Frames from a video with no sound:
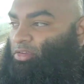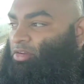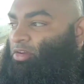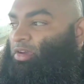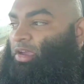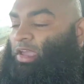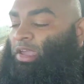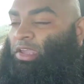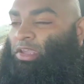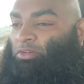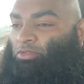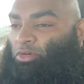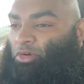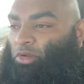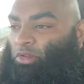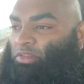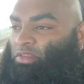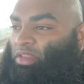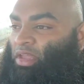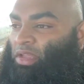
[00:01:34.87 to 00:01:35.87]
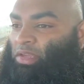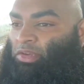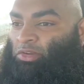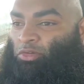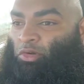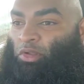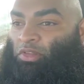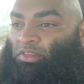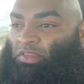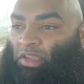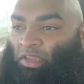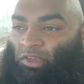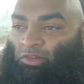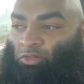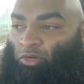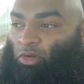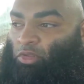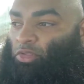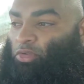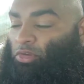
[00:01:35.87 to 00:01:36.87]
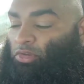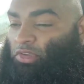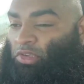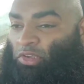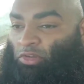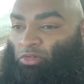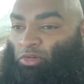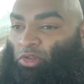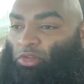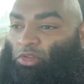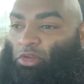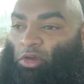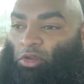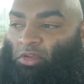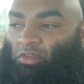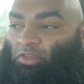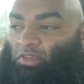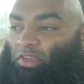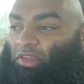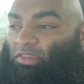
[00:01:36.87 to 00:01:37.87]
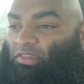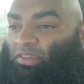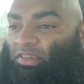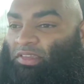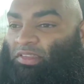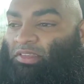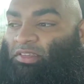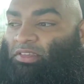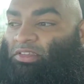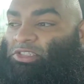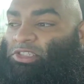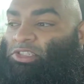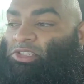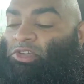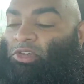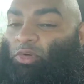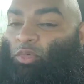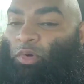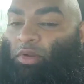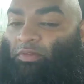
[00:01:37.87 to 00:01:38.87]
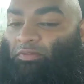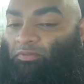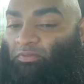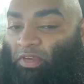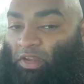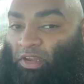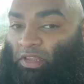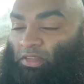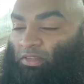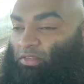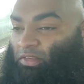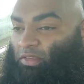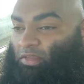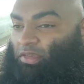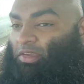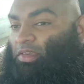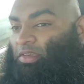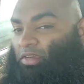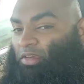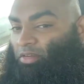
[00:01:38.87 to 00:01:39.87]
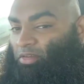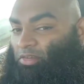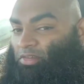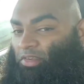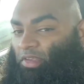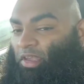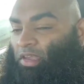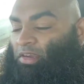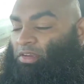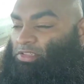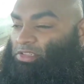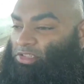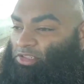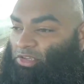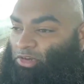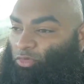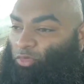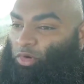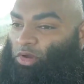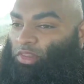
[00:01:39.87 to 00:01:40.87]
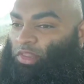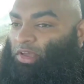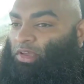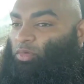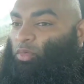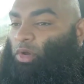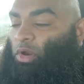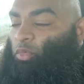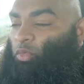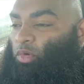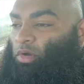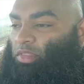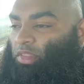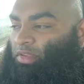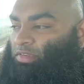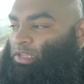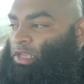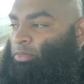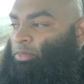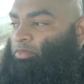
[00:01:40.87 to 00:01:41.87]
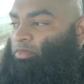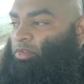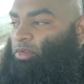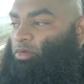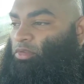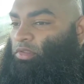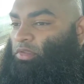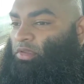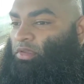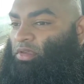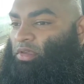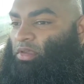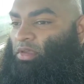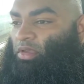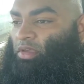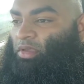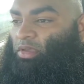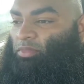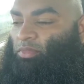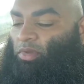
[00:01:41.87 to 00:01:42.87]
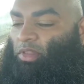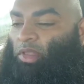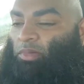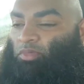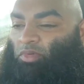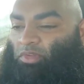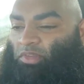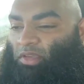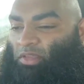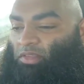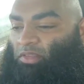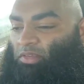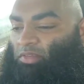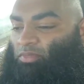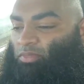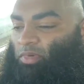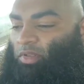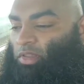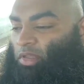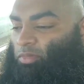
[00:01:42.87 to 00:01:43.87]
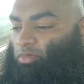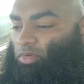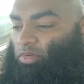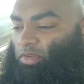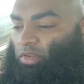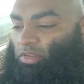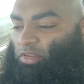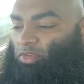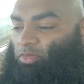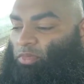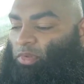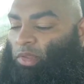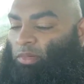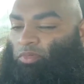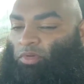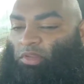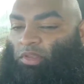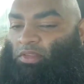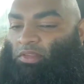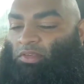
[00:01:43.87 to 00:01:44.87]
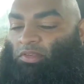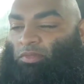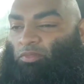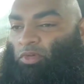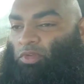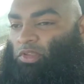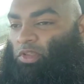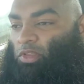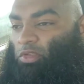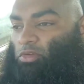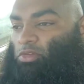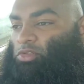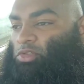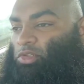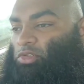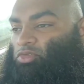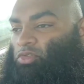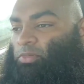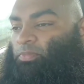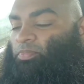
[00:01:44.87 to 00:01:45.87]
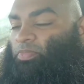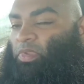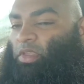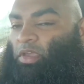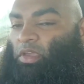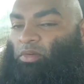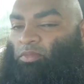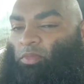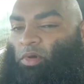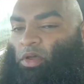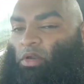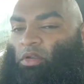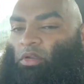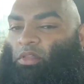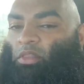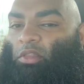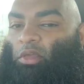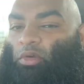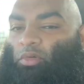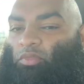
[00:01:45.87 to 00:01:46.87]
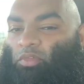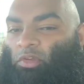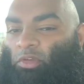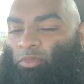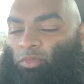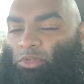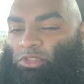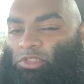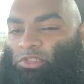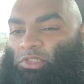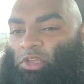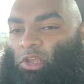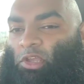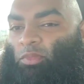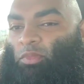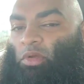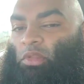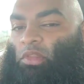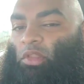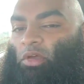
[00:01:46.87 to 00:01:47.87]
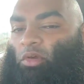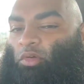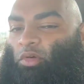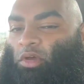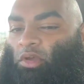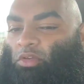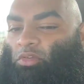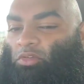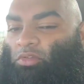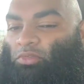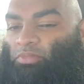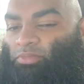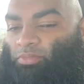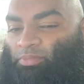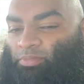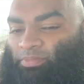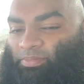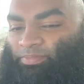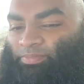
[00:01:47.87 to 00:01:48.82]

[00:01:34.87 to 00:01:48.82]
Your 8-year-old, 9-year-old, 10-year-old, 13-year-old daughter is going to see this and she's going to want to fit in. Understand? And she's going to want to wear that type of clothing. May Allah protect us. May Allah protect us. May Allah protect us and protect our children. Barakallahu feekum wa jazakum Allahu khairan.